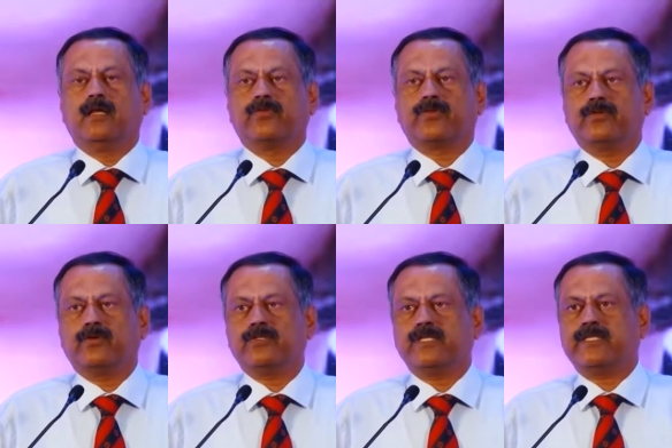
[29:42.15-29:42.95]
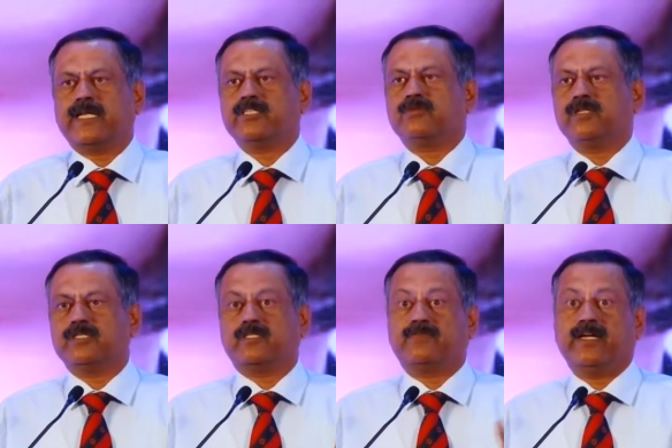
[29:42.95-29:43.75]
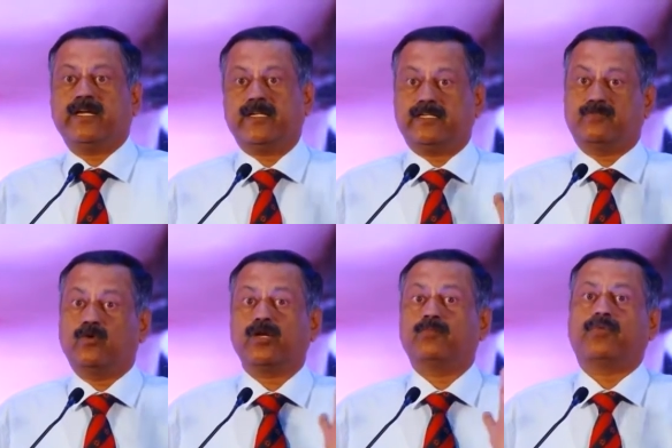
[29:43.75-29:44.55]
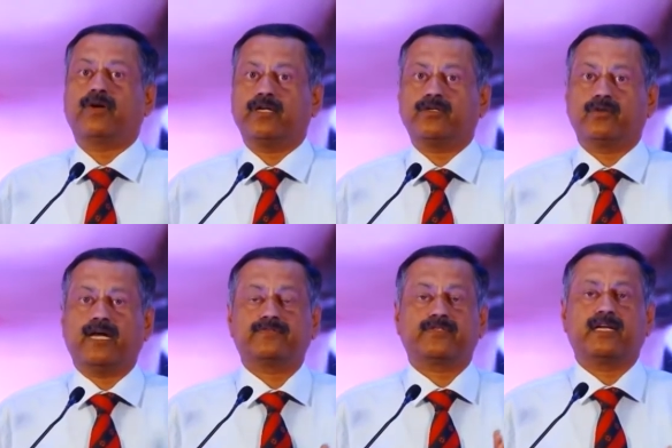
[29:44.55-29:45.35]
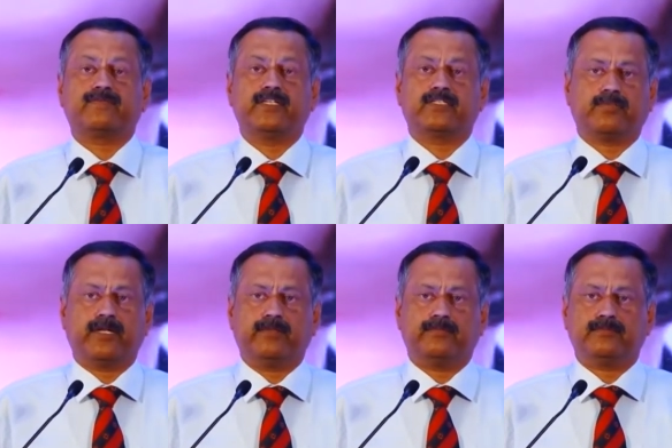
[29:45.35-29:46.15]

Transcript: So those intangibles is where is more important to have self-discipline.